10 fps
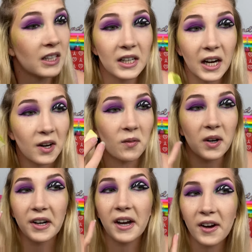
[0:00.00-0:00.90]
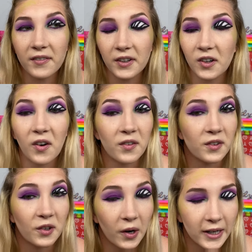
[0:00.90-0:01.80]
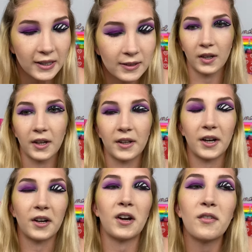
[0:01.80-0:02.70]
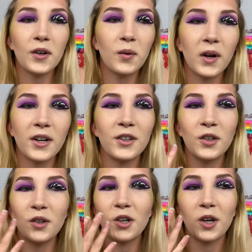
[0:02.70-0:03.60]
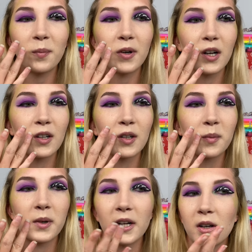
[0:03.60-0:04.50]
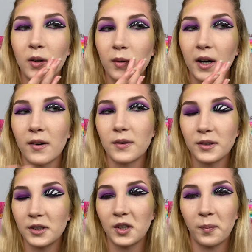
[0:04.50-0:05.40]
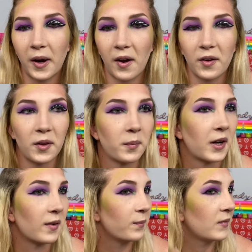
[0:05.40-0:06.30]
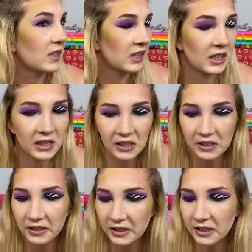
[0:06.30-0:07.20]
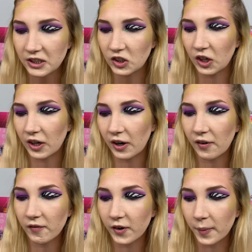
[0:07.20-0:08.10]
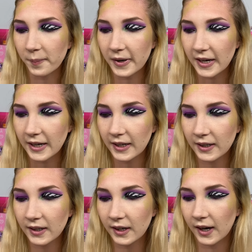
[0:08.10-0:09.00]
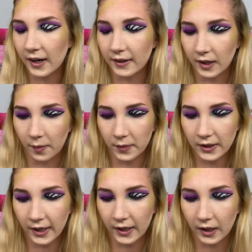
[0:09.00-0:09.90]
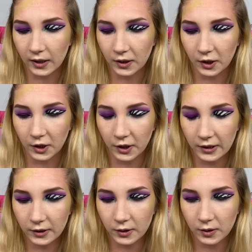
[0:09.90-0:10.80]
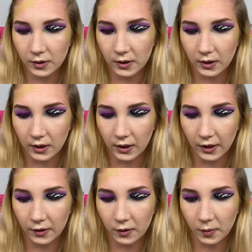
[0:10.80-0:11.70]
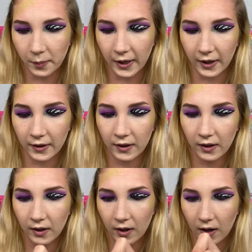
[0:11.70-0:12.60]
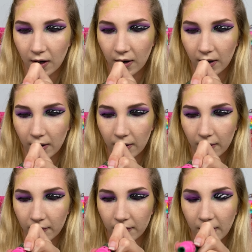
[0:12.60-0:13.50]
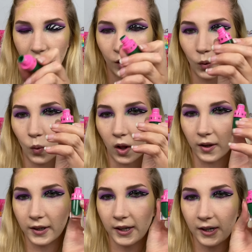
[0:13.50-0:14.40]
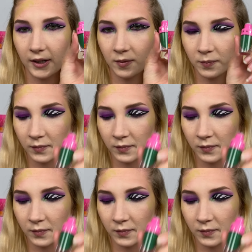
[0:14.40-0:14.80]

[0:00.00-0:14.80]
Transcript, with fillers: kind of want it heavier on the green and then if you wanted to you could put a little bit around your mouth but this is good for me and then I'm gonna take a little little bit of equality